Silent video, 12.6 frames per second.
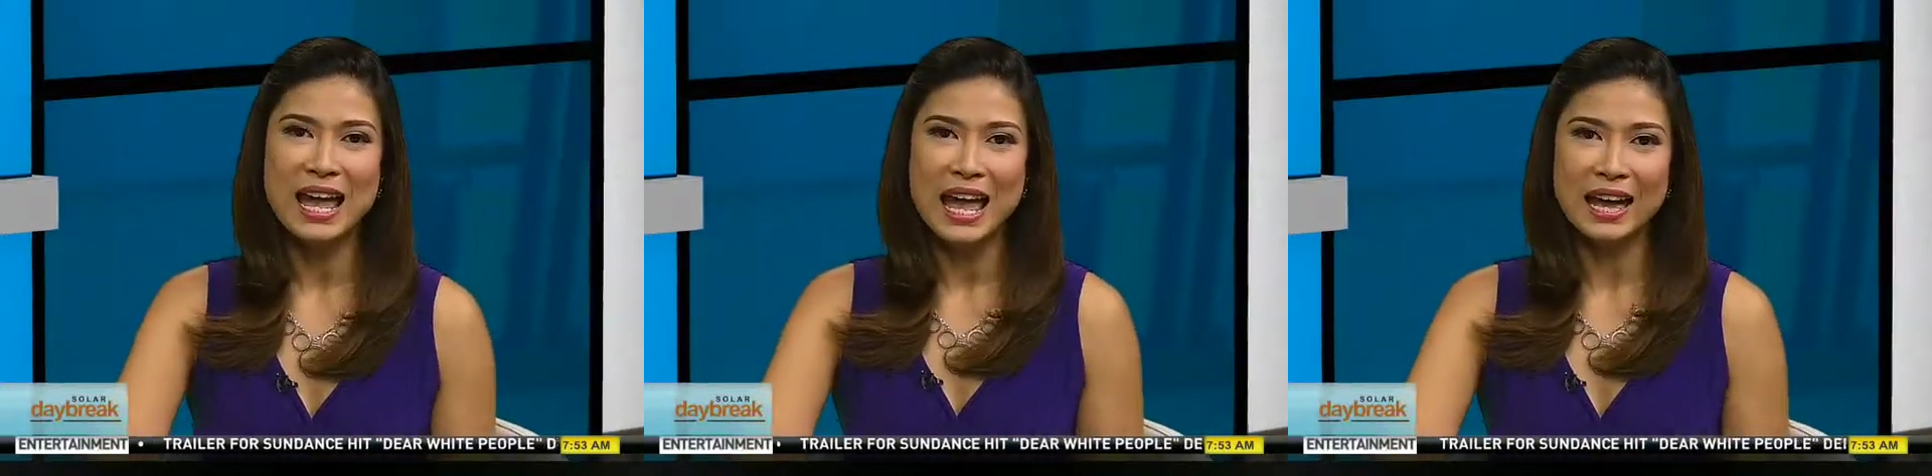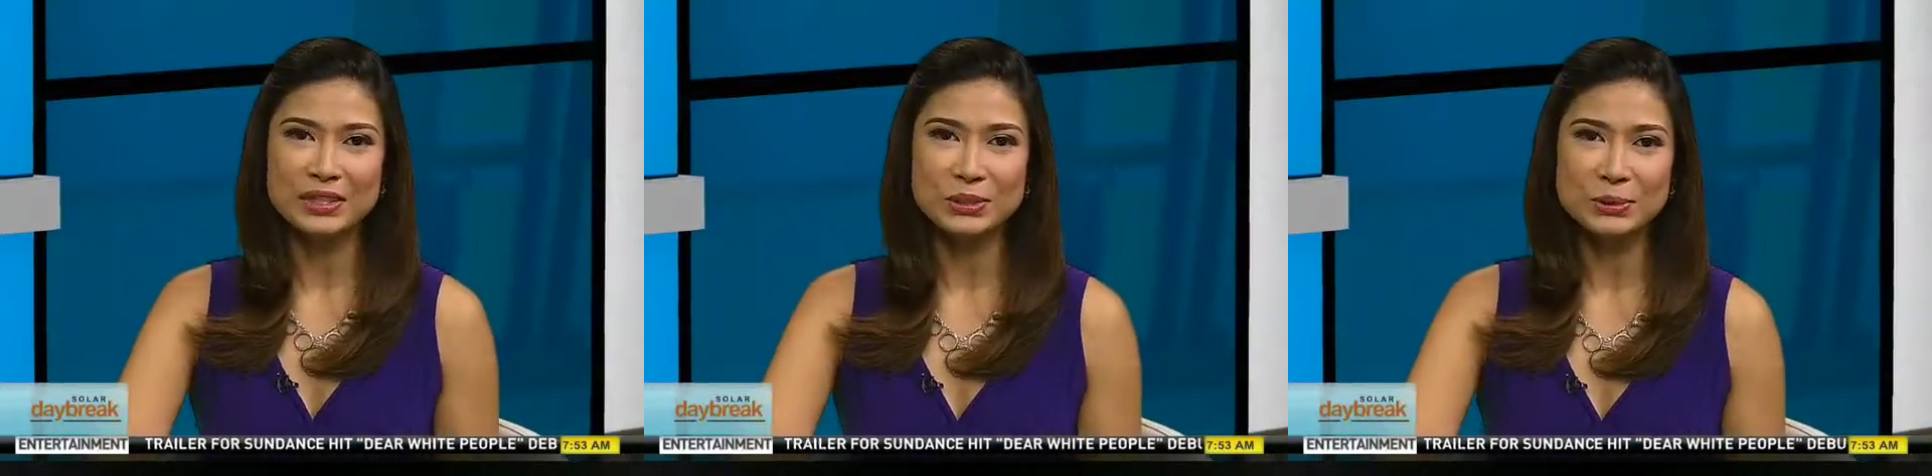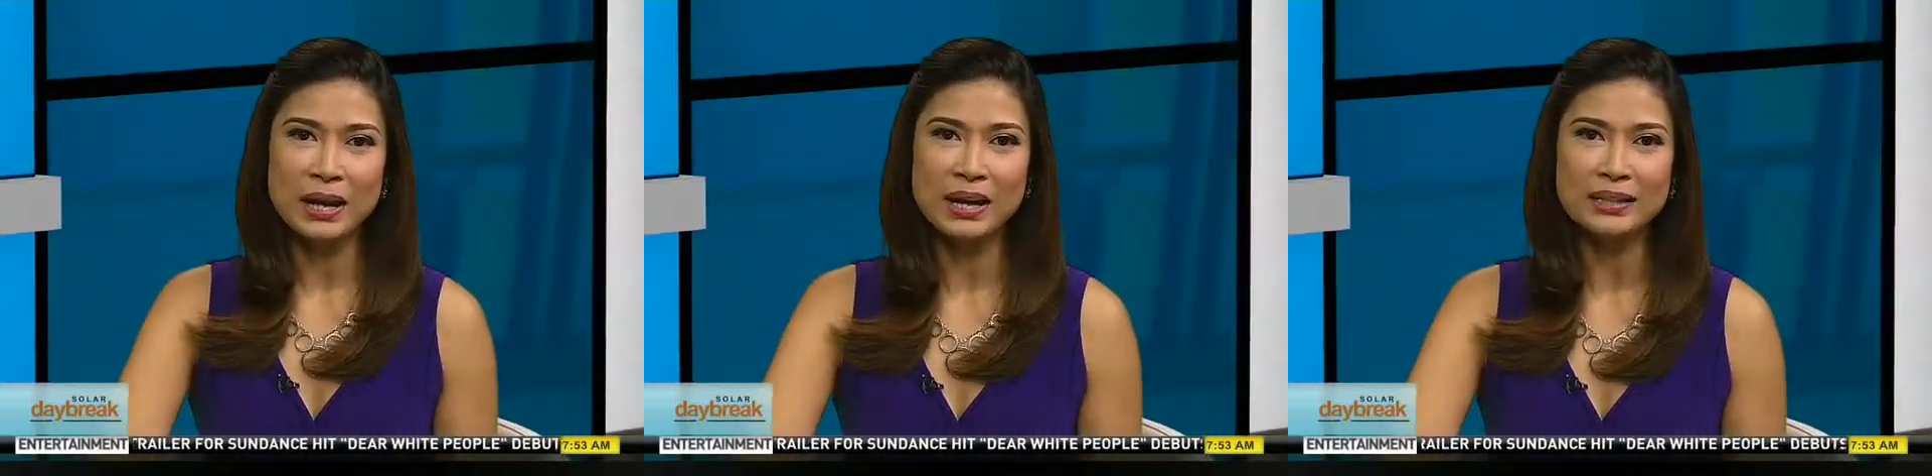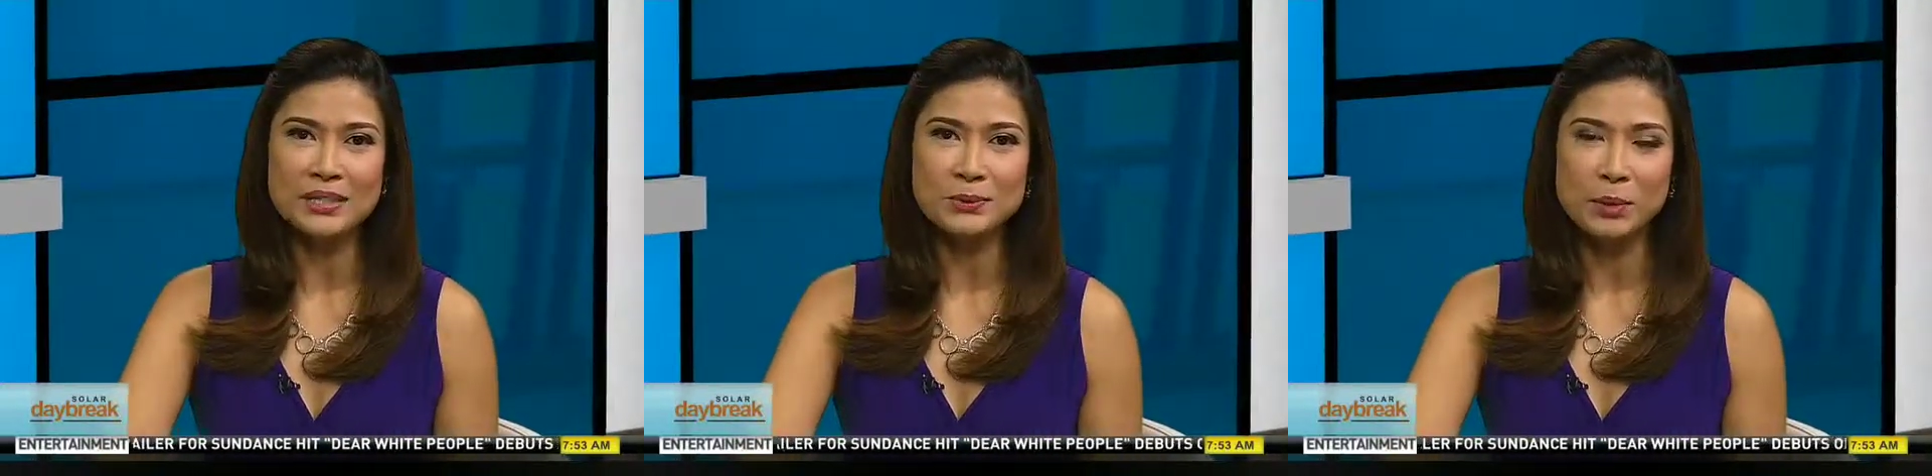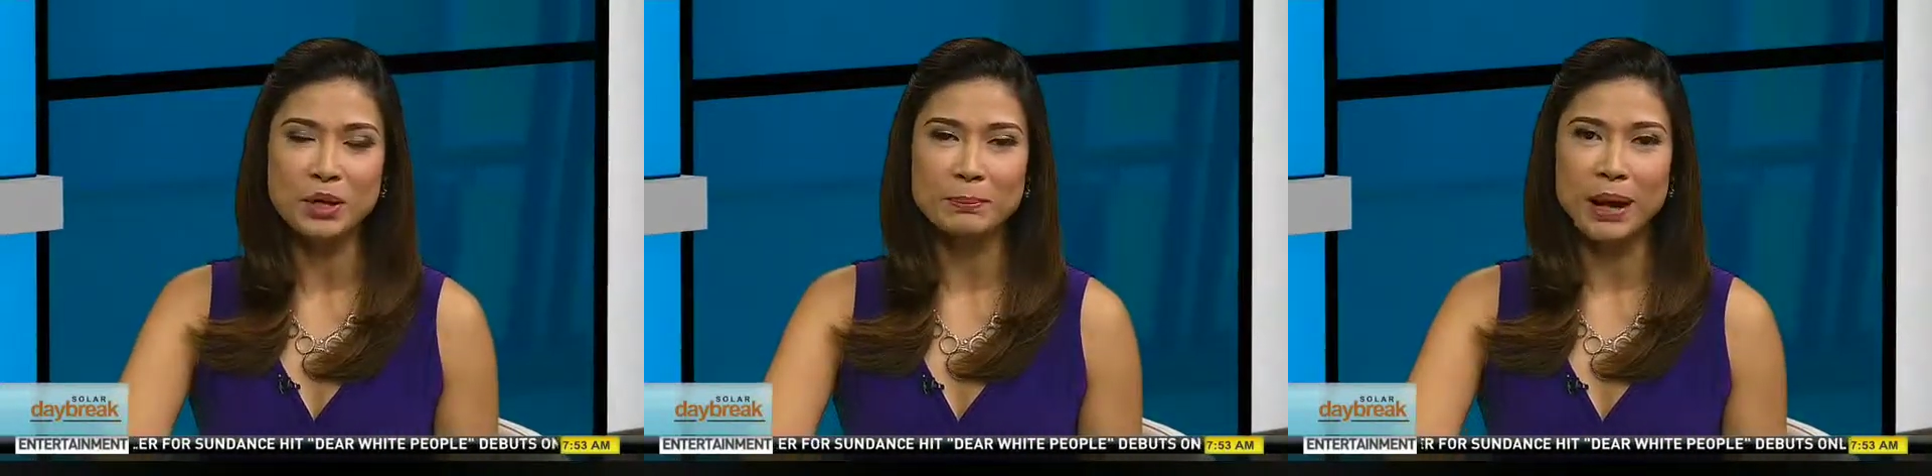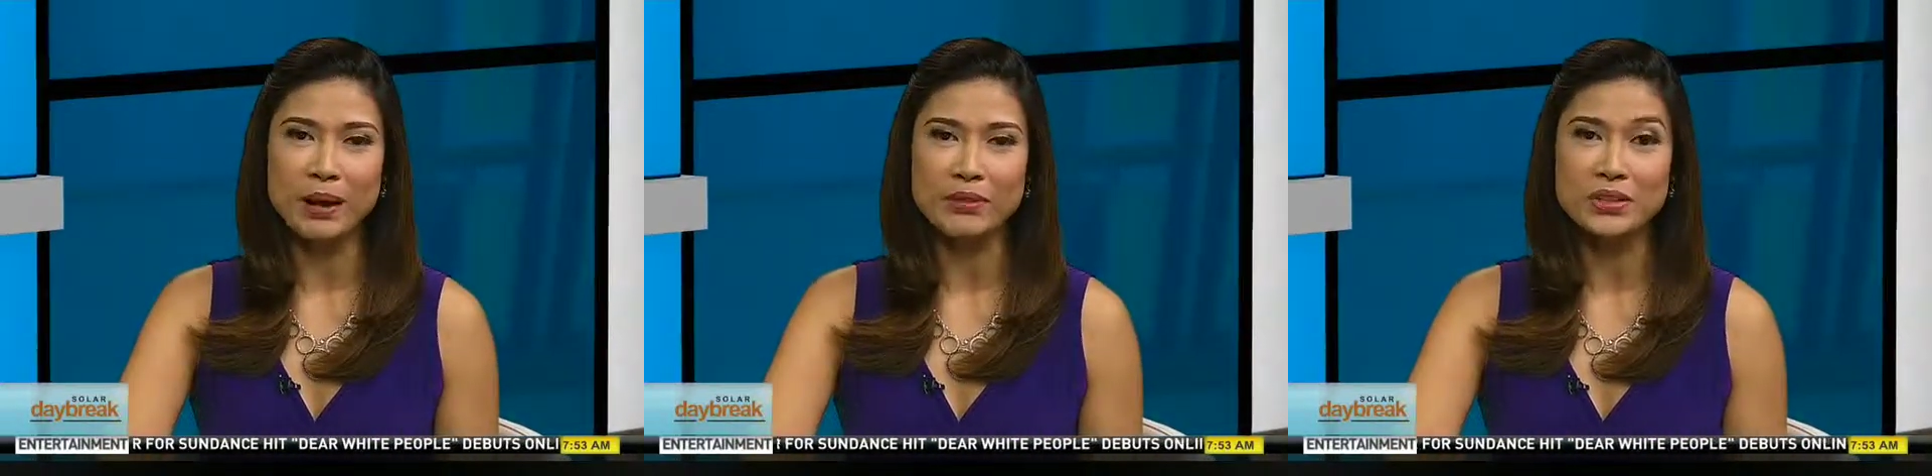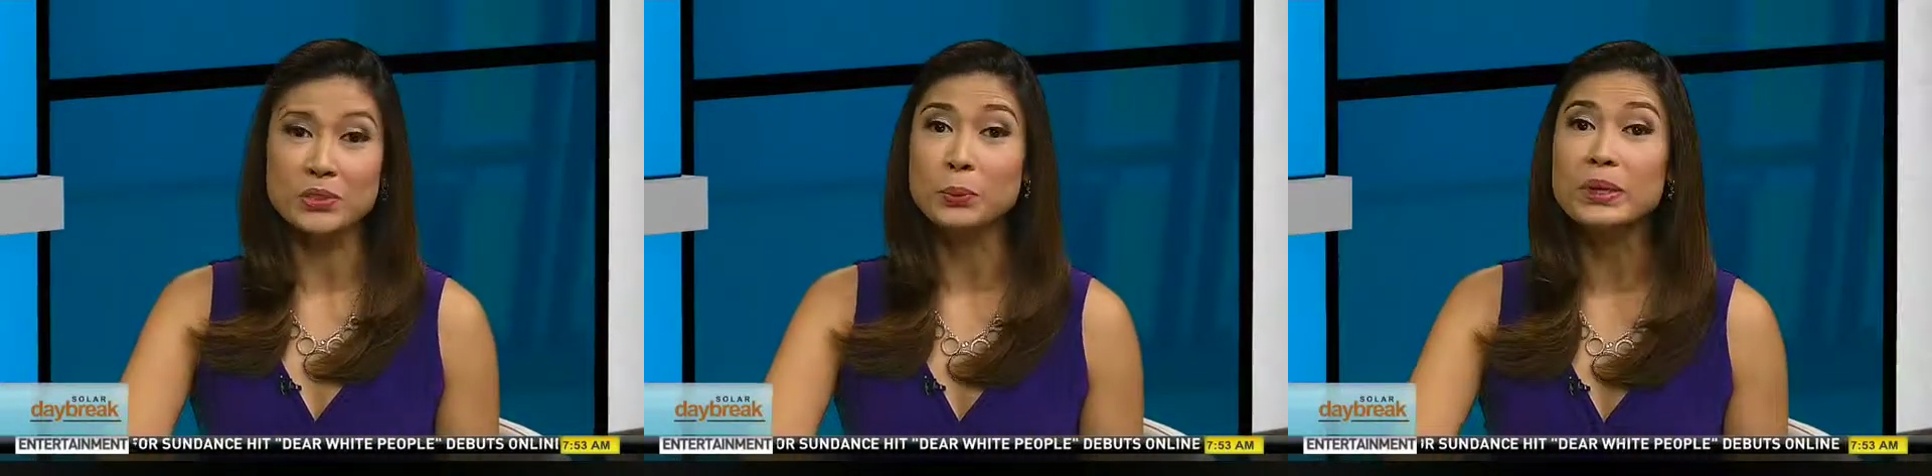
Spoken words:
And to tell us more about this,